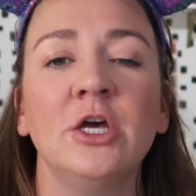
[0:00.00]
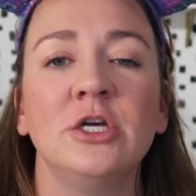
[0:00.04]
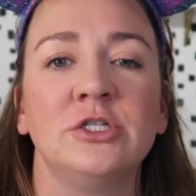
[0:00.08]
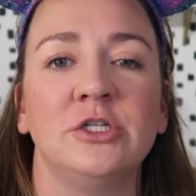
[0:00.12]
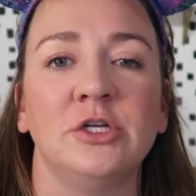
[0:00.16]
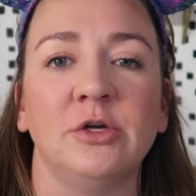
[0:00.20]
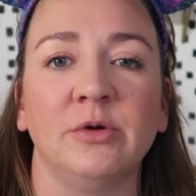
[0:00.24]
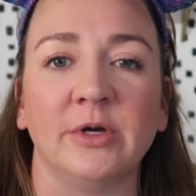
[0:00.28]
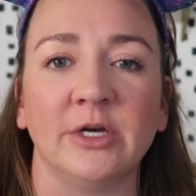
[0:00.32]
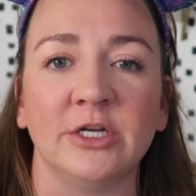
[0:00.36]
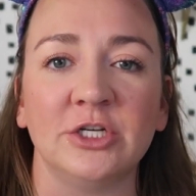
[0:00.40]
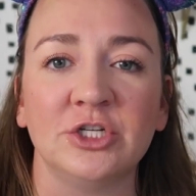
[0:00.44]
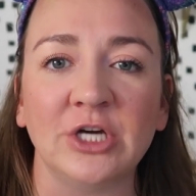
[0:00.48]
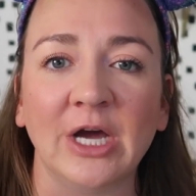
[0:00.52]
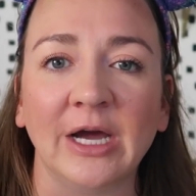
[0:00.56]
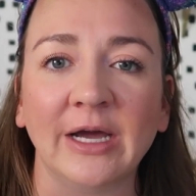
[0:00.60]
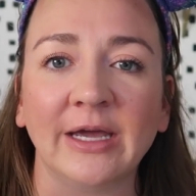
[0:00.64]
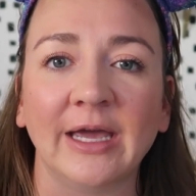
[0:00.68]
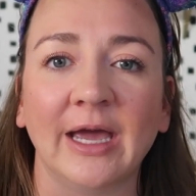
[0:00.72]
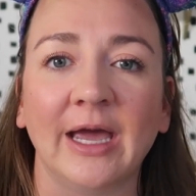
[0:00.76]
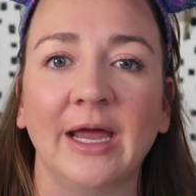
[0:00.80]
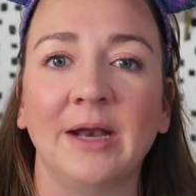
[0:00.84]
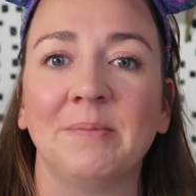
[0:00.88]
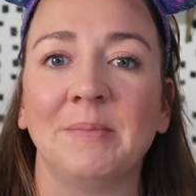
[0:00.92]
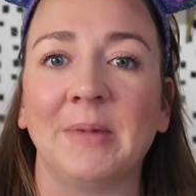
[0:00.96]
so you can
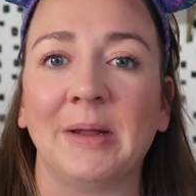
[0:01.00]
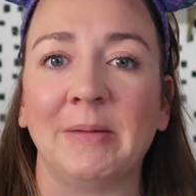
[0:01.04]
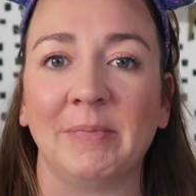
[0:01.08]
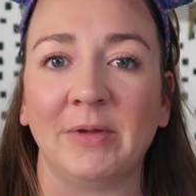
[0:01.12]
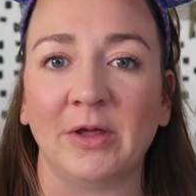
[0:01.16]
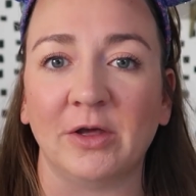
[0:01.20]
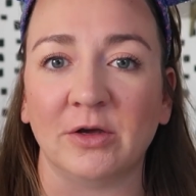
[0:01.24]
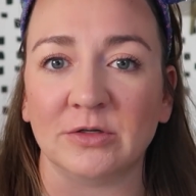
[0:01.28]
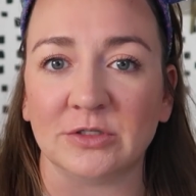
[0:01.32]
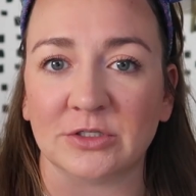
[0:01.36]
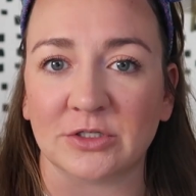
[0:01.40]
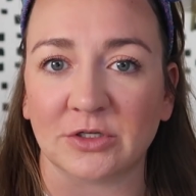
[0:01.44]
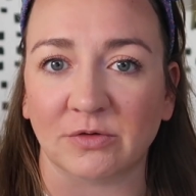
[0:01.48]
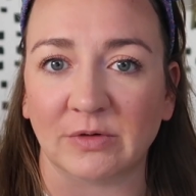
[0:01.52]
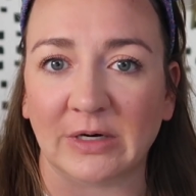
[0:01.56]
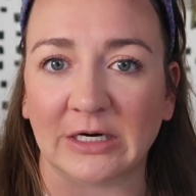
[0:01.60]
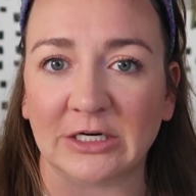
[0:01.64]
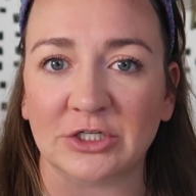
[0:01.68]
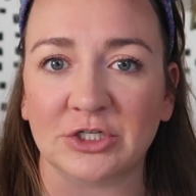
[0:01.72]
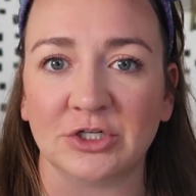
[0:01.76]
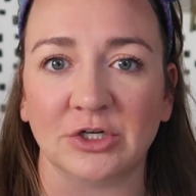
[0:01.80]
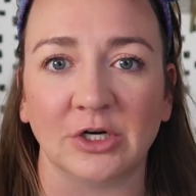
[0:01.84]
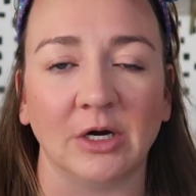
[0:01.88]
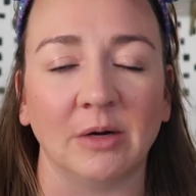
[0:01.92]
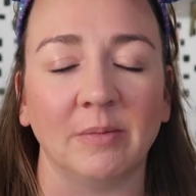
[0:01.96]
check in, maybe use the
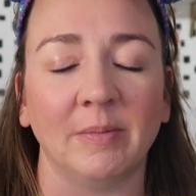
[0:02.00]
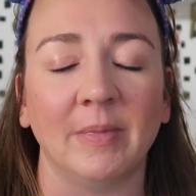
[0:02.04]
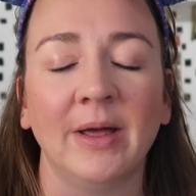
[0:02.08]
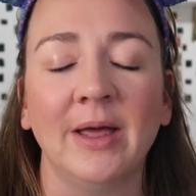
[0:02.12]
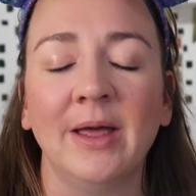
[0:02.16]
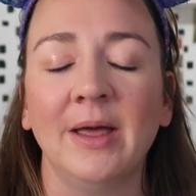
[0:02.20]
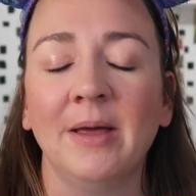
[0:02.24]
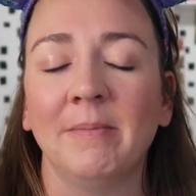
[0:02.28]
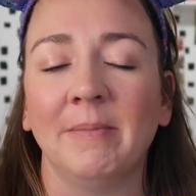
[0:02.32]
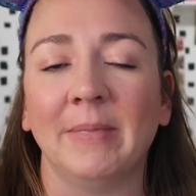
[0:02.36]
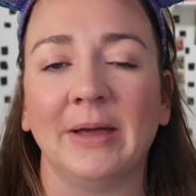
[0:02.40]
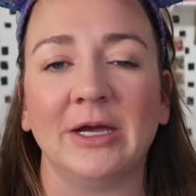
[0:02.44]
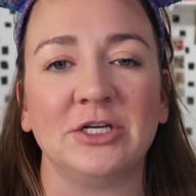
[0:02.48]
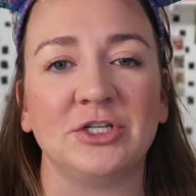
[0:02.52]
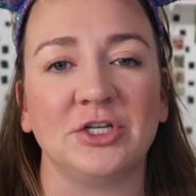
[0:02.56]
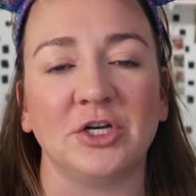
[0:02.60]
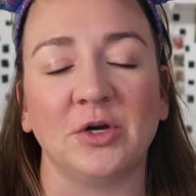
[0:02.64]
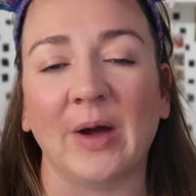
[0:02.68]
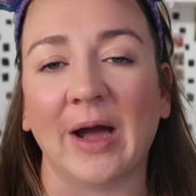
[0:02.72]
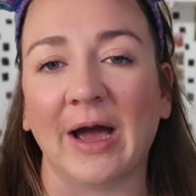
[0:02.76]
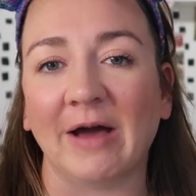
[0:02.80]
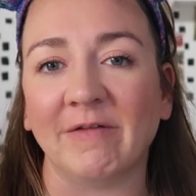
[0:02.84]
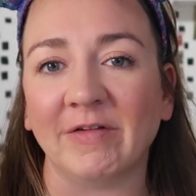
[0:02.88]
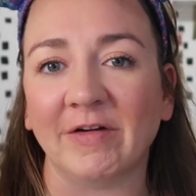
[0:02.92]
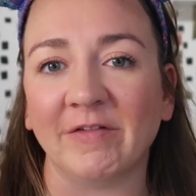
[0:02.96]
restroom, make sure
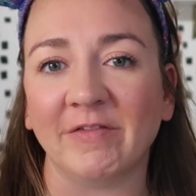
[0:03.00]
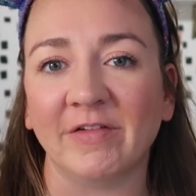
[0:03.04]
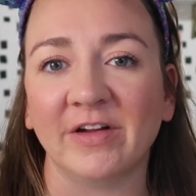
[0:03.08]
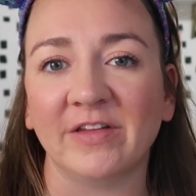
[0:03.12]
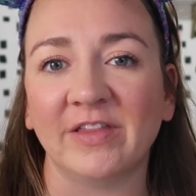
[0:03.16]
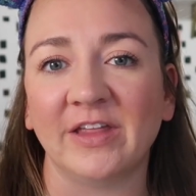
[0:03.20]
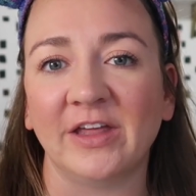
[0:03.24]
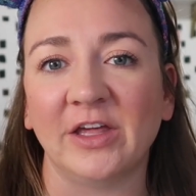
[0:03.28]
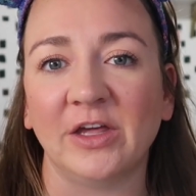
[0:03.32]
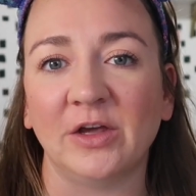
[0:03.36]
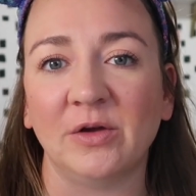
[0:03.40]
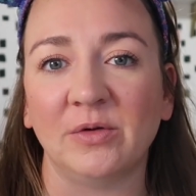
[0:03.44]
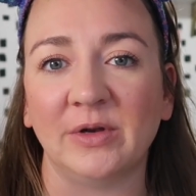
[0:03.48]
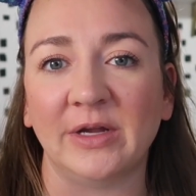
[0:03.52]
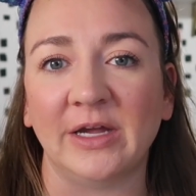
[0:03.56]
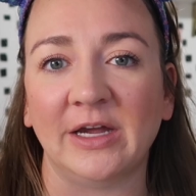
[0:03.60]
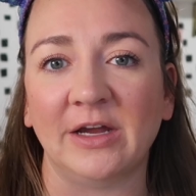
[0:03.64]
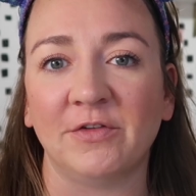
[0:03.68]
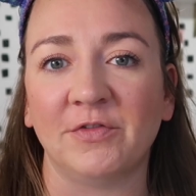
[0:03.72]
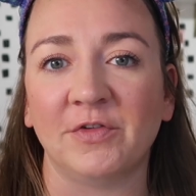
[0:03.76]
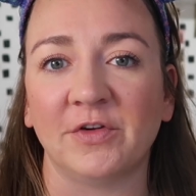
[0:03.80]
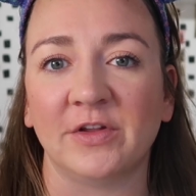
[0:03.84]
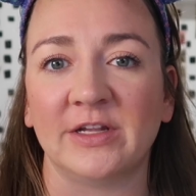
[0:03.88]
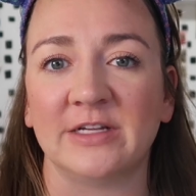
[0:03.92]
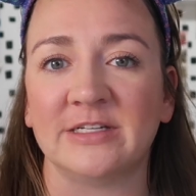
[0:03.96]
you have everything you
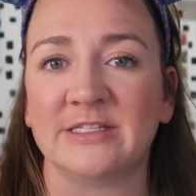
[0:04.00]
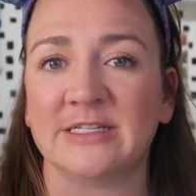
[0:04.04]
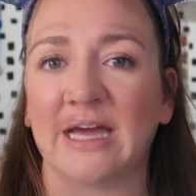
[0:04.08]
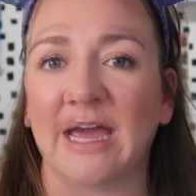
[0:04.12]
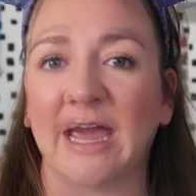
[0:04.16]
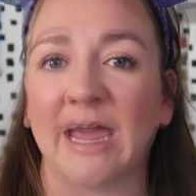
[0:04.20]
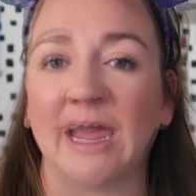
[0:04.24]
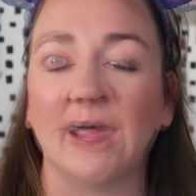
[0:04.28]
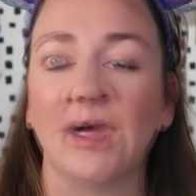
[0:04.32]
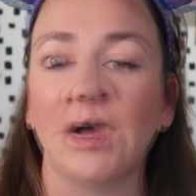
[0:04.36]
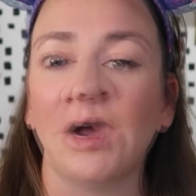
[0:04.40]
need for the day.